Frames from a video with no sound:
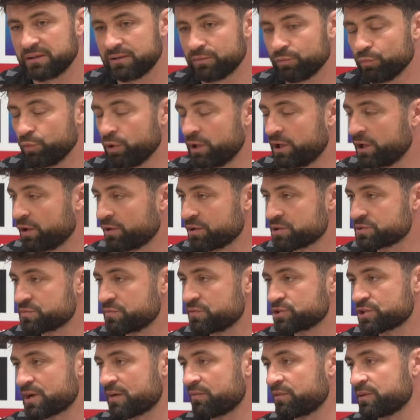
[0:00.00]
really honest with
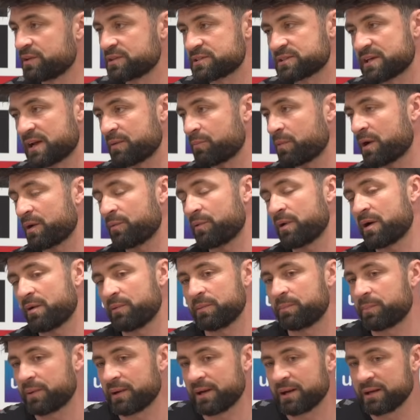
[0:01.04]
each other in the same way we are with the
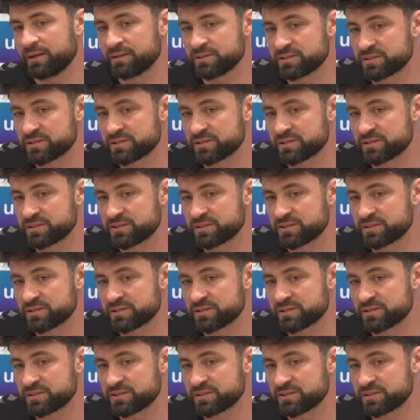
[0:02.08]
players.